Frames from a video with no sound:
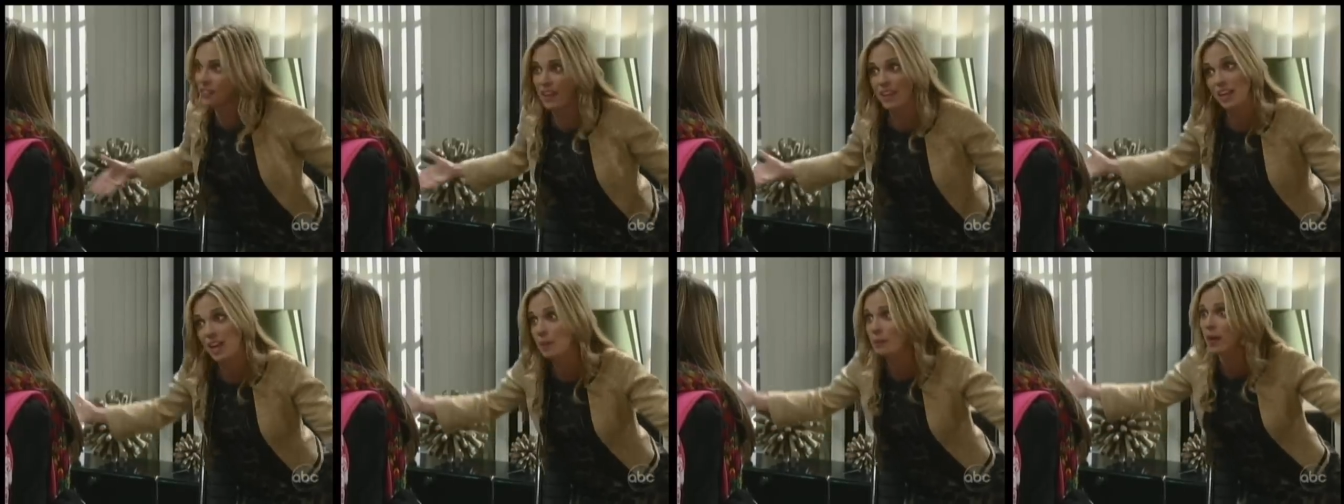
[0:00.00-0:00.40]

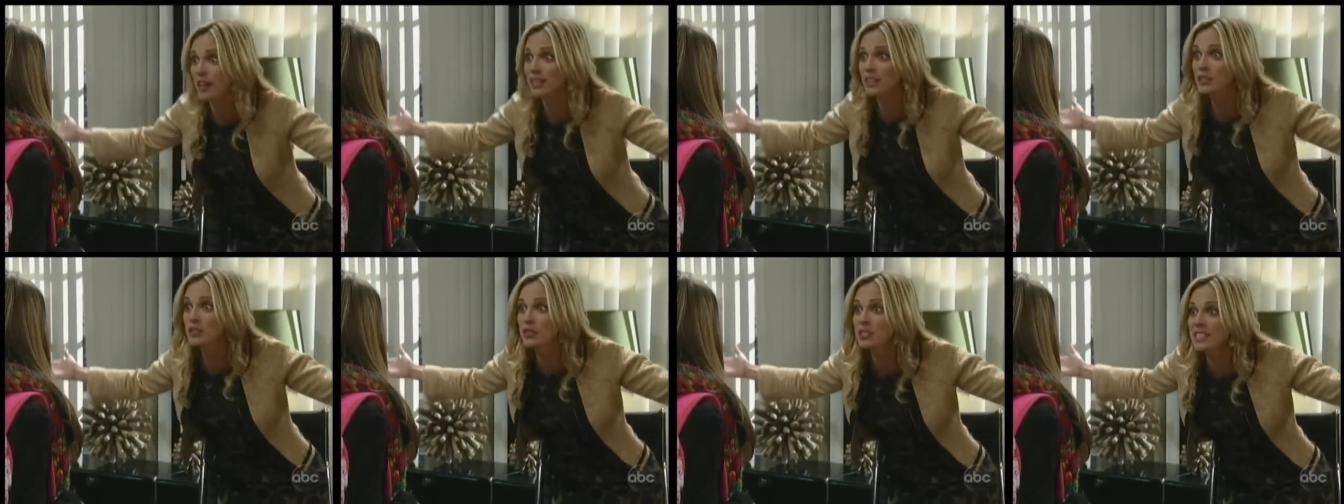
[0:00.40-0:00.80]
Then I'm
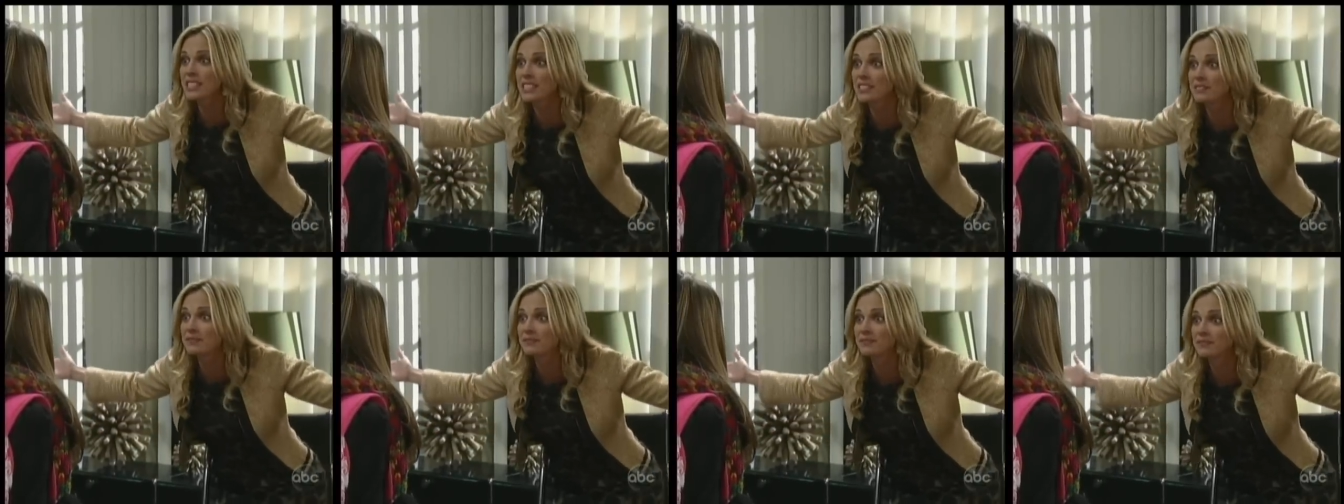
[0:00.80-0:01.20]
not
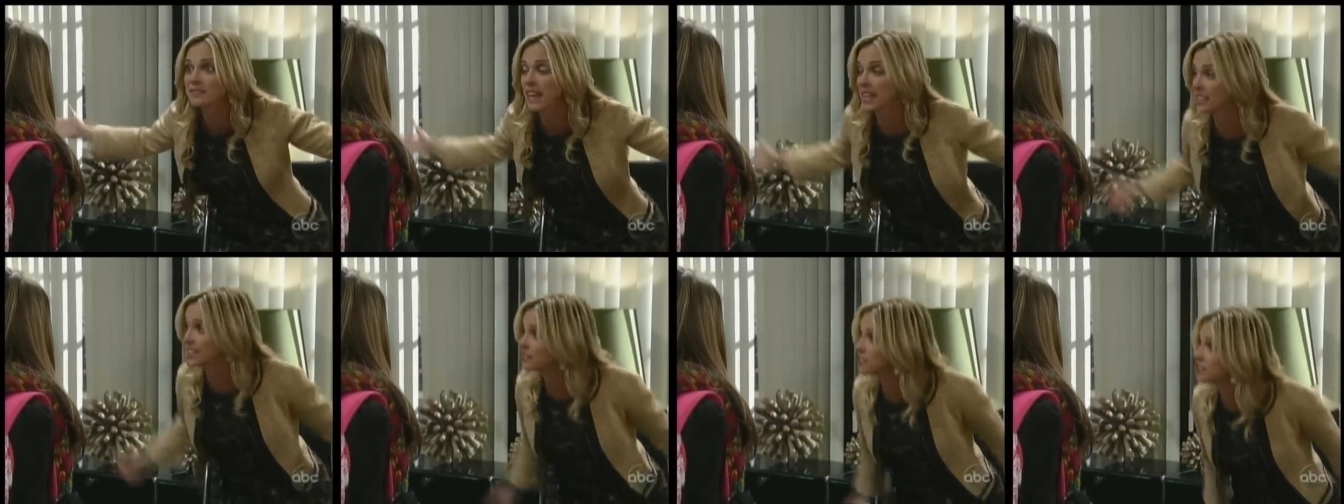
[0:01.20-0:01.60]
interested.
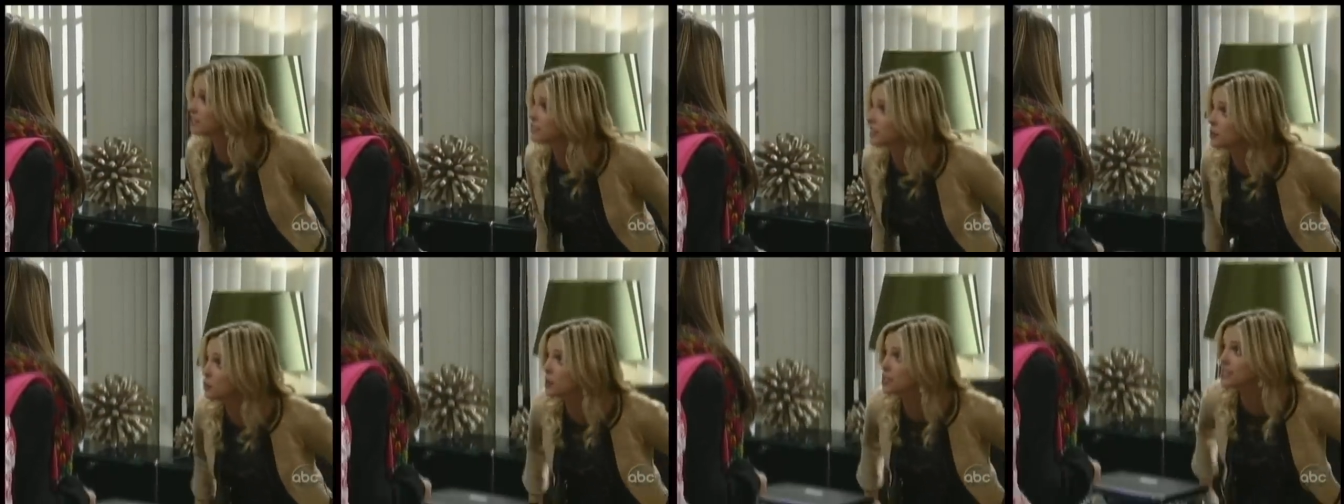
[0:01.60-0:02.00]
And even
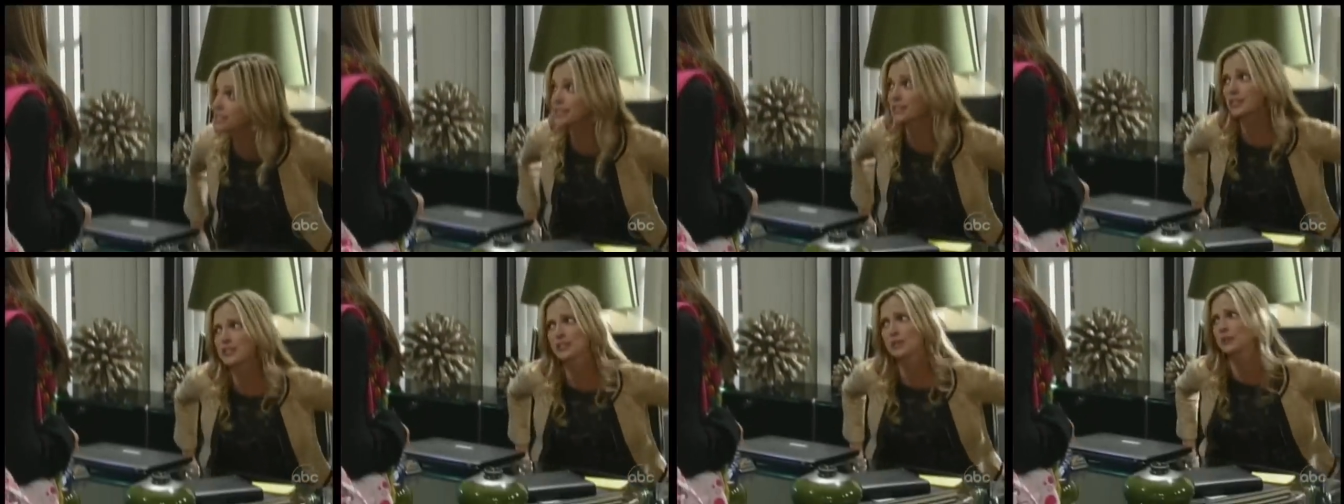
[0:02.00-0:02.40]
if I was,
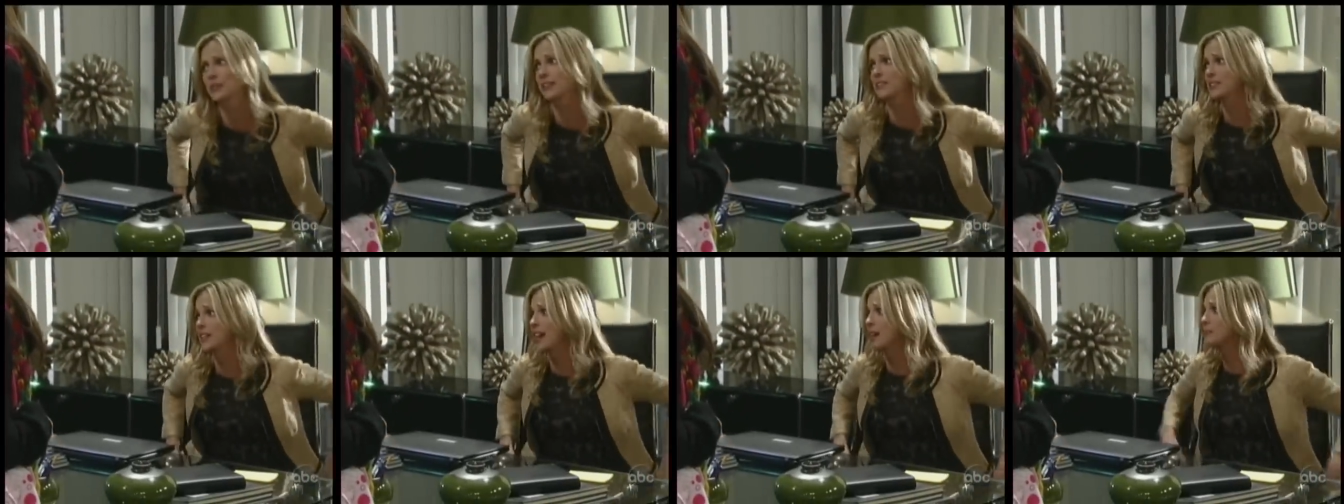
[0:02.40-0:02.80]
I just don't
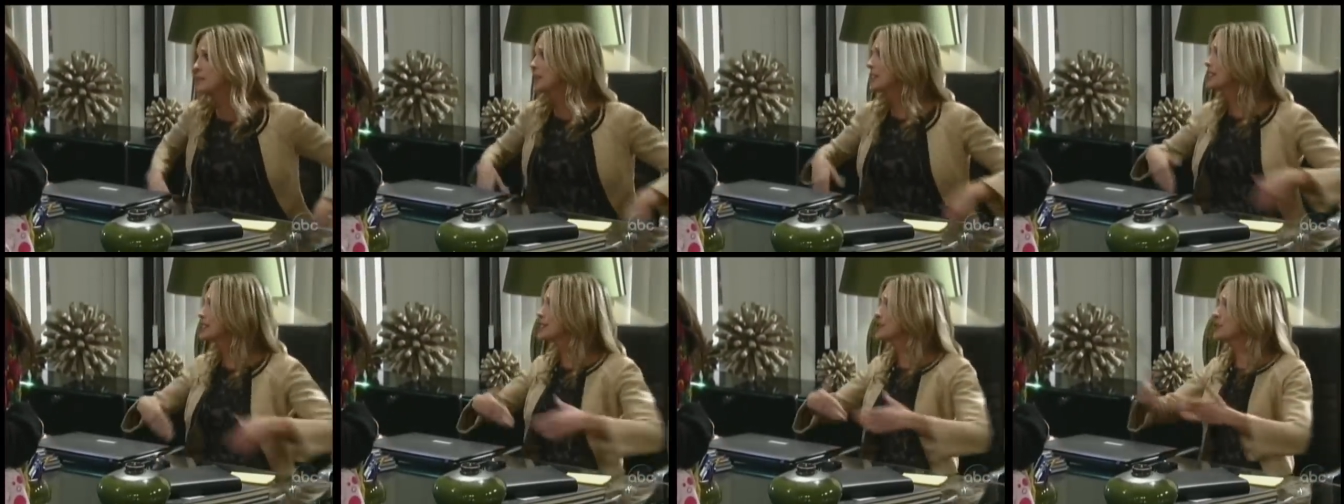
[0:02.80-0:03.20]
have time
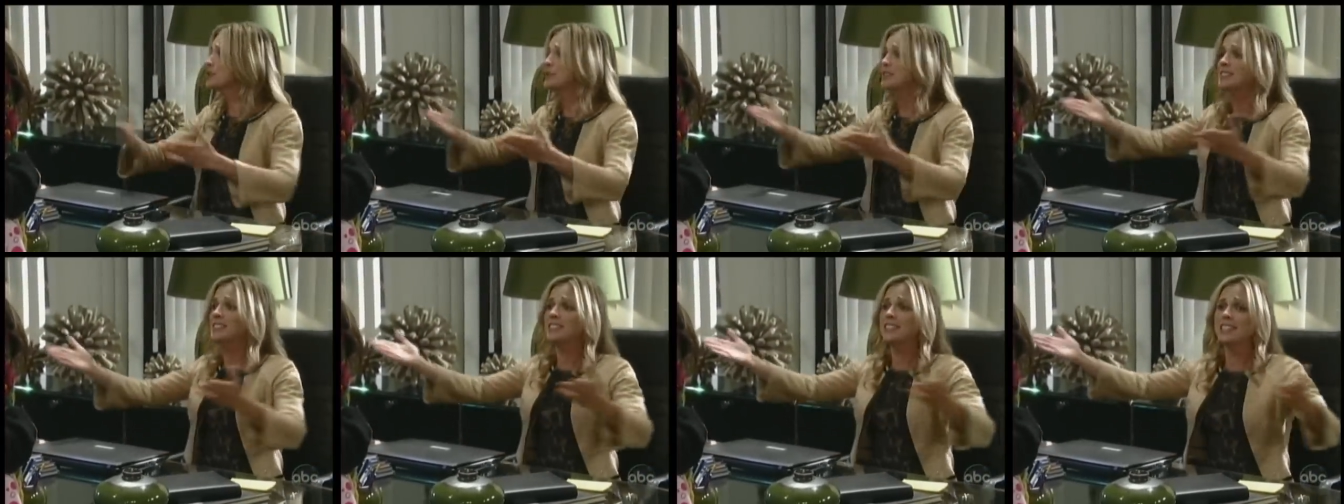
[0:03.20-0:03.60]
because, as you
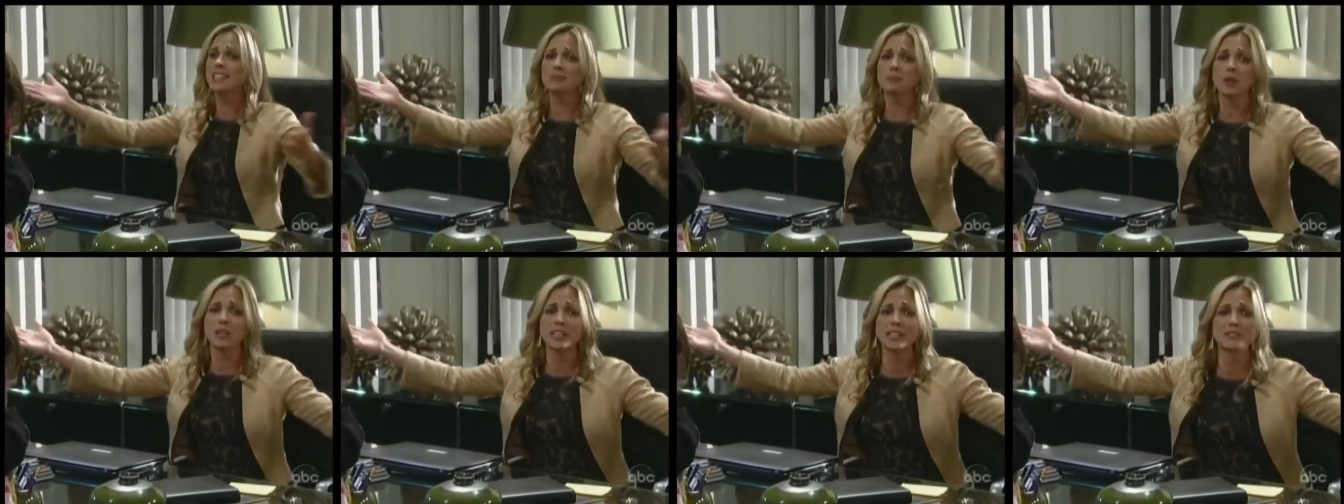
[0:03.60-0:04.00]
can see,
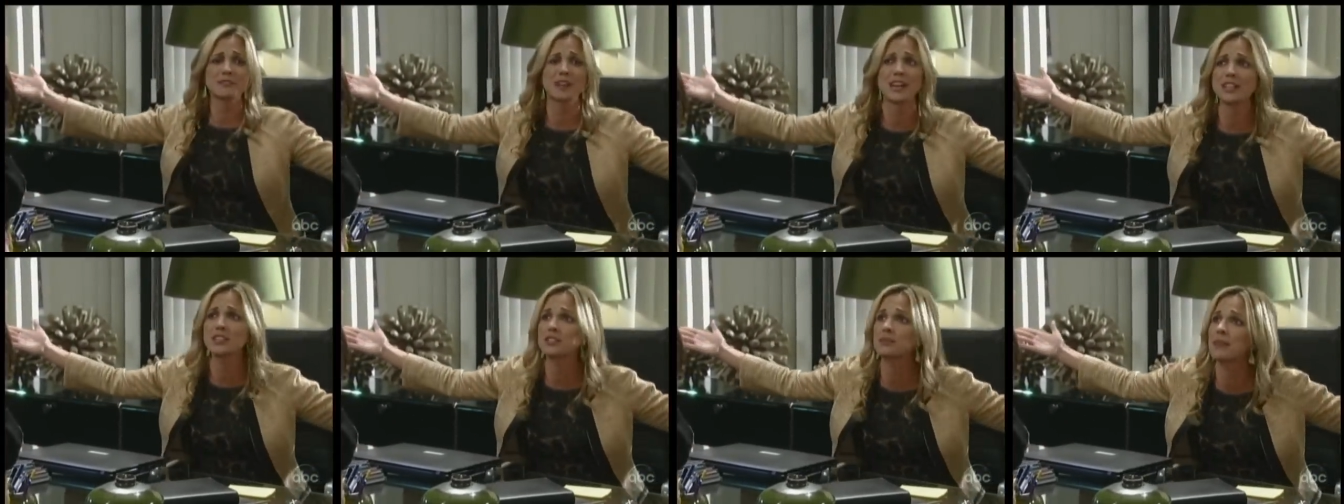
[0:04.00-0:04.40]
I'm running a
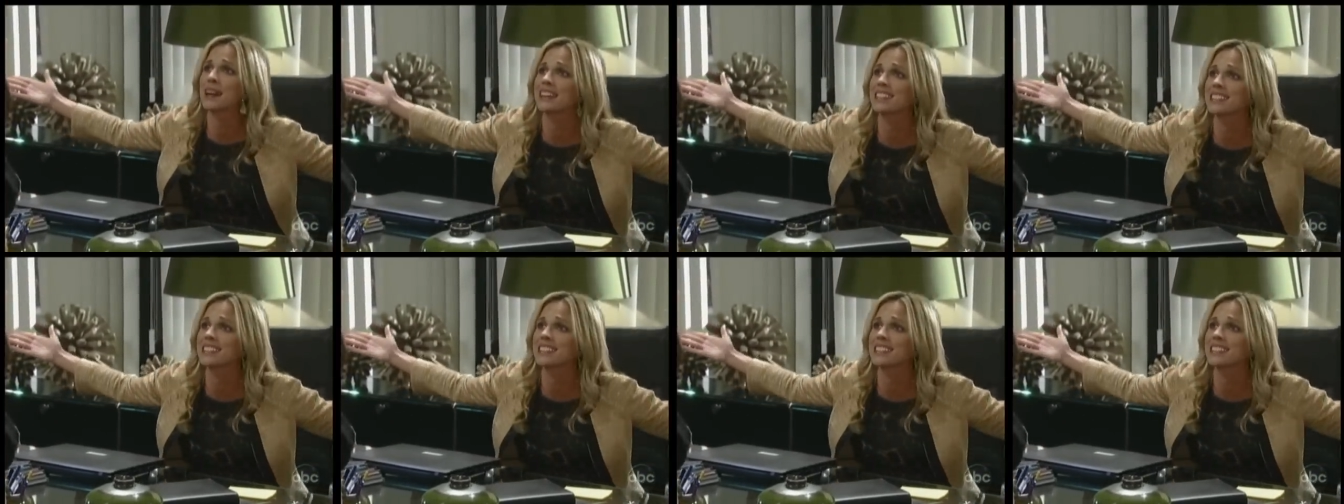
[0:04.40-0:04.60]
fashion